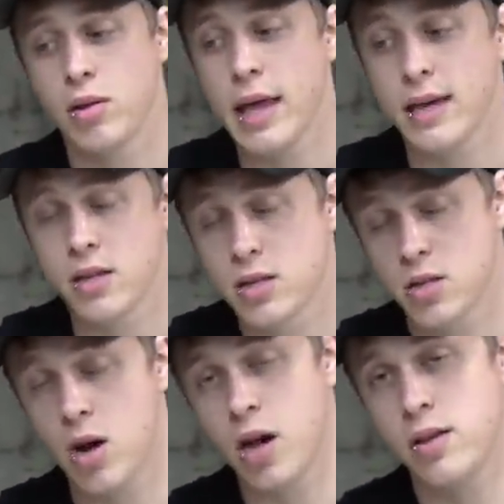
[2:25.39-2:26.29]

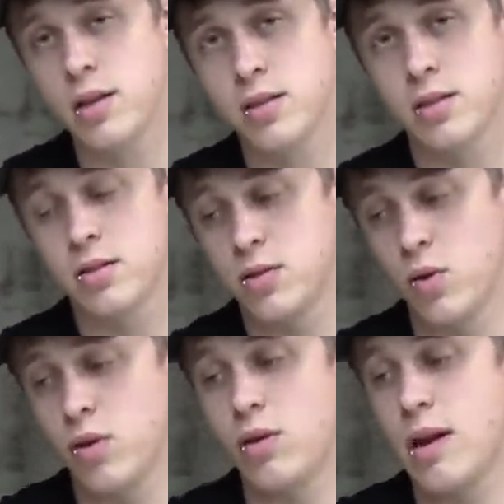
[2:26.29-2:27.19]
lengths on these,
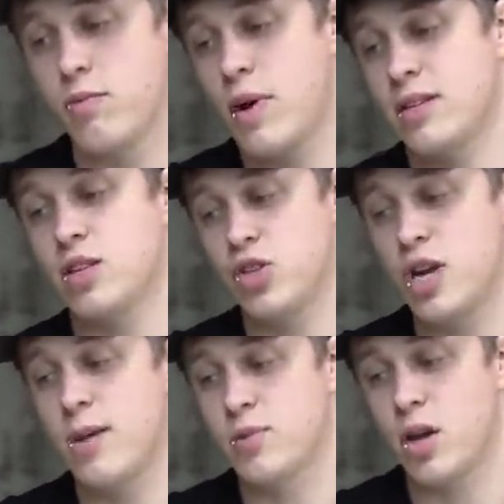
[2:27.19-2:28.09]
or the rest of the
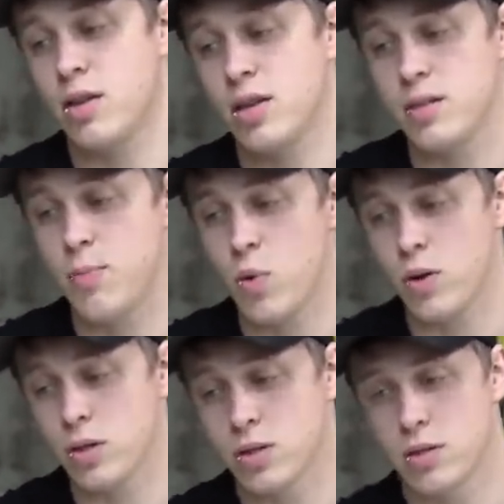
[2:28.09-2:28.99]
shapes on these
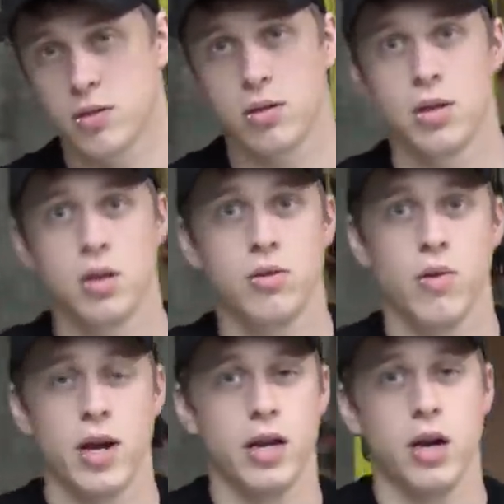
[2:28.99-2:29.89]
boards right